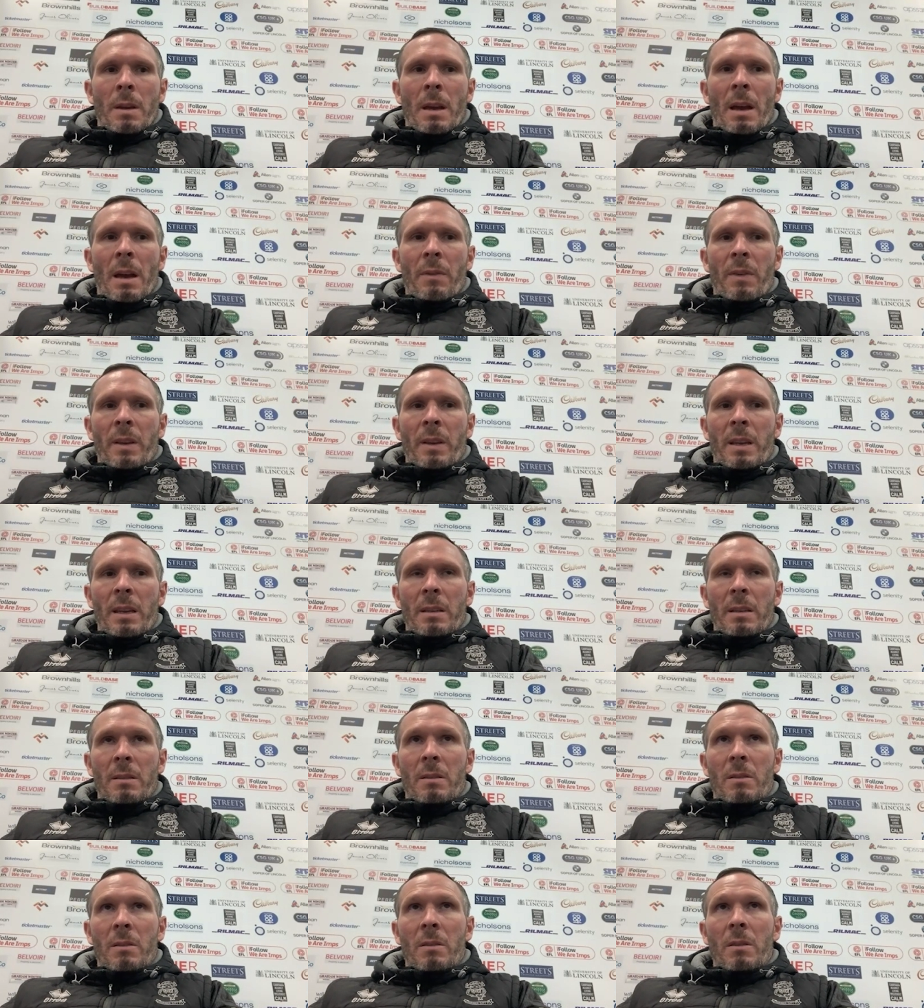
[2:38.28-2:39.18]
I think
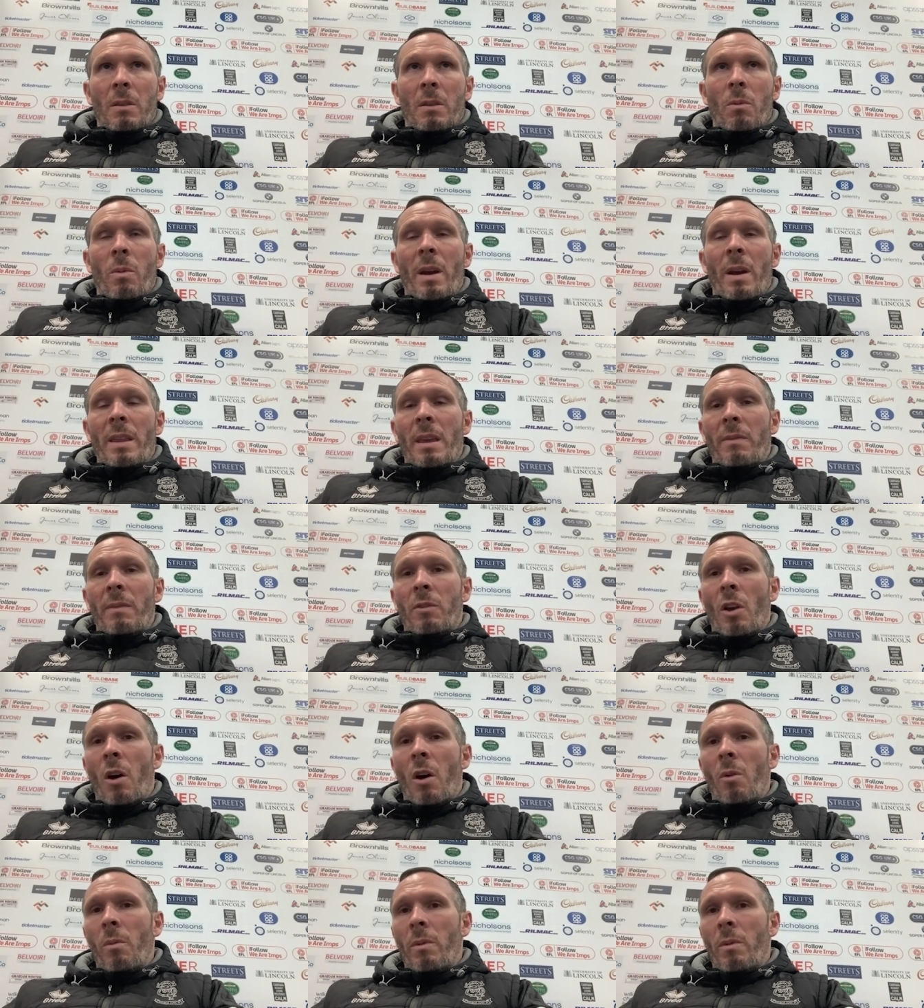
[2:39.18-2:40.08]
it's the way they've
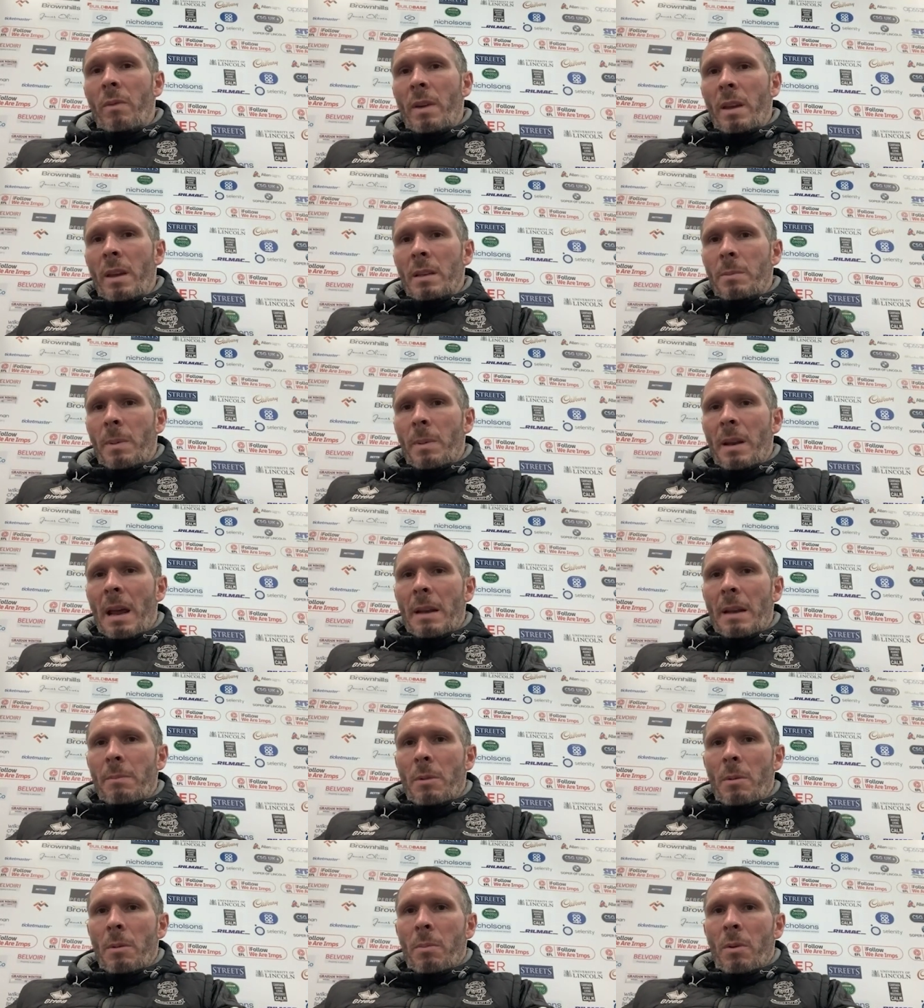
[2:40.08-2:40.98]
coped with it has been
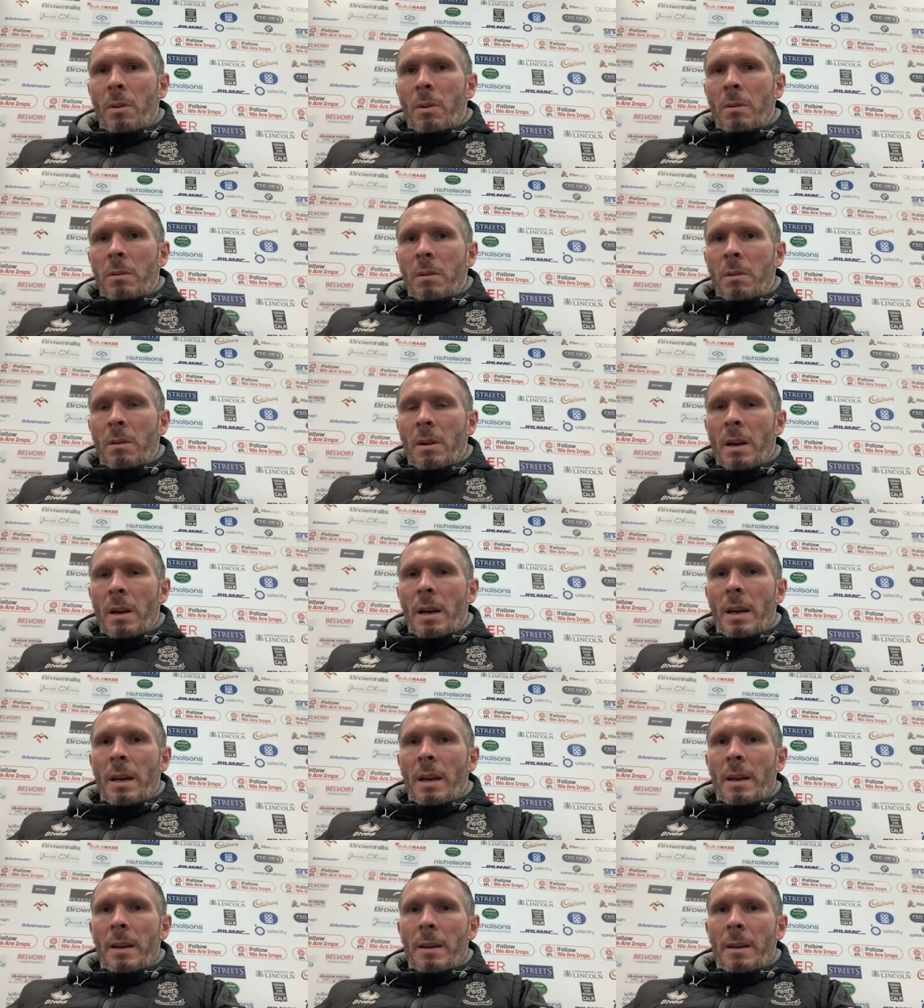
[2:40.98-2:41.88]
admirable.
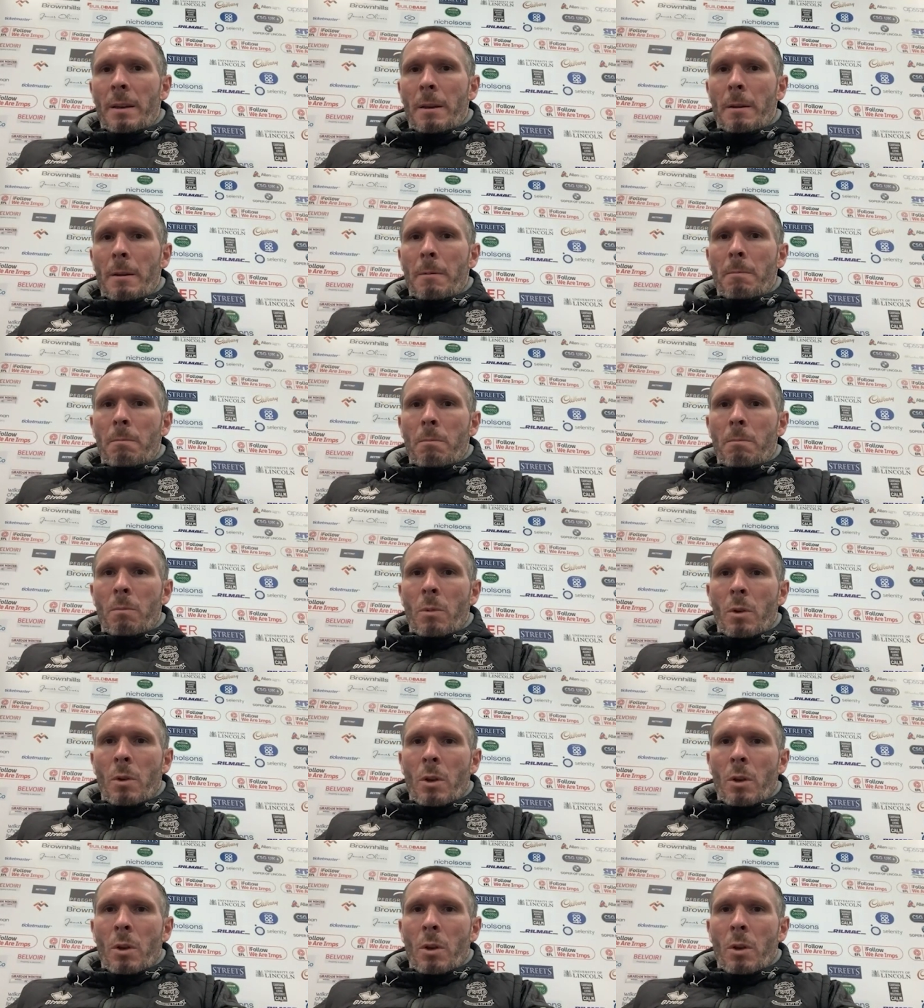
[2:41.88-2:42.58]
Um,